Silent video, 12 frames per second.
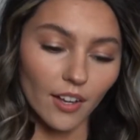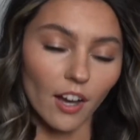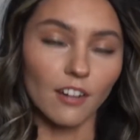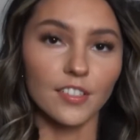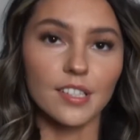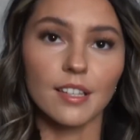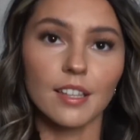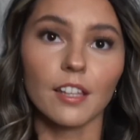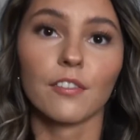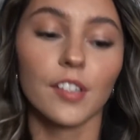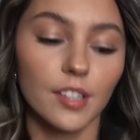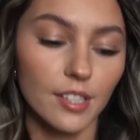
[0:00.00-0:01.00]
Obviously they
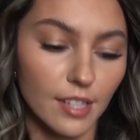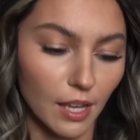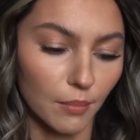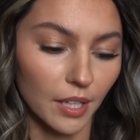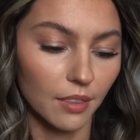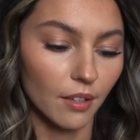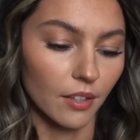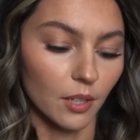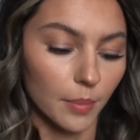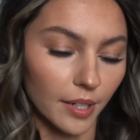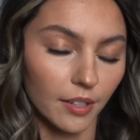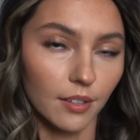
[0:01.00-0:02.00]
fit the same like the other
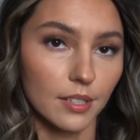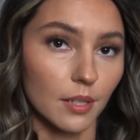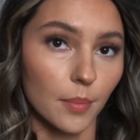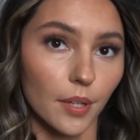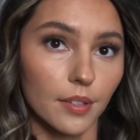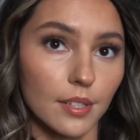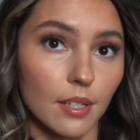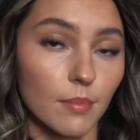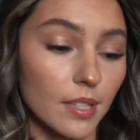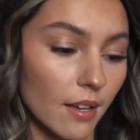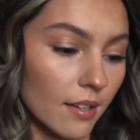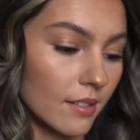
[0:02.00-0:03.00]
pair because I bought the same
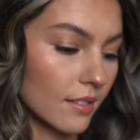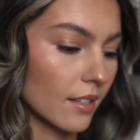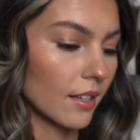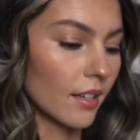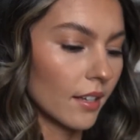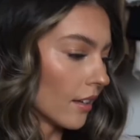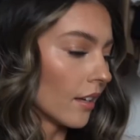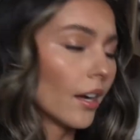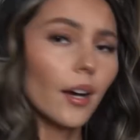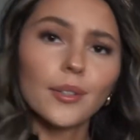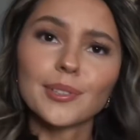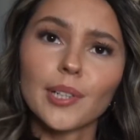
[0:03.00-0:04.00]
size.
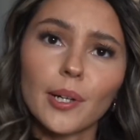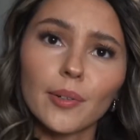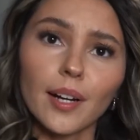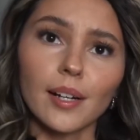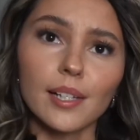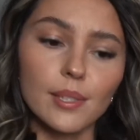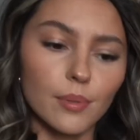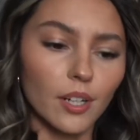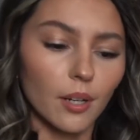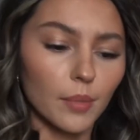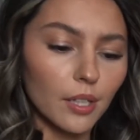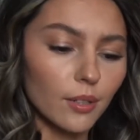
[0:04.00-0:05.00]
Oh no guys, we're
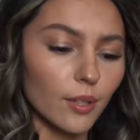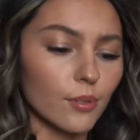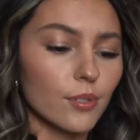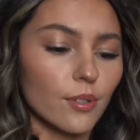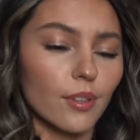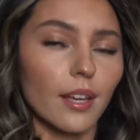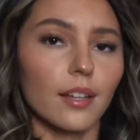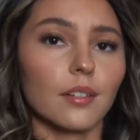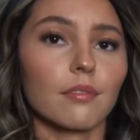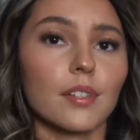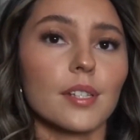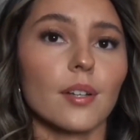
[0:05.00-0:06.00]
coming close to the end
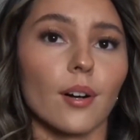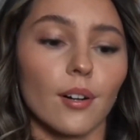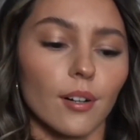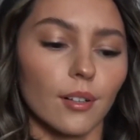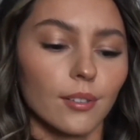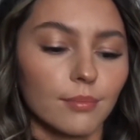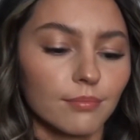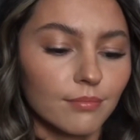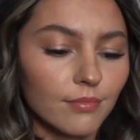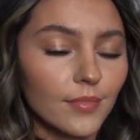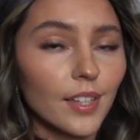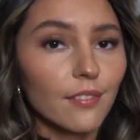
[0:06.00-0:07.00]
of this haul.
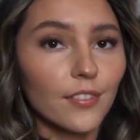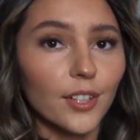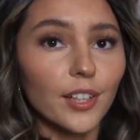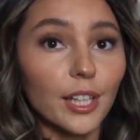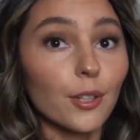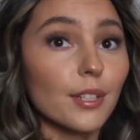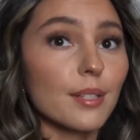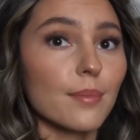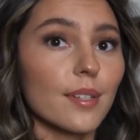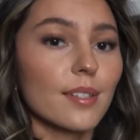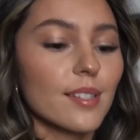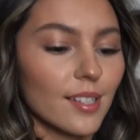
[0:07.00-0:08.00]
Felt like
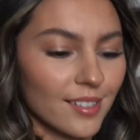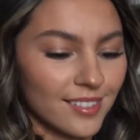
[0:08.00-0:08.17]
Christmas.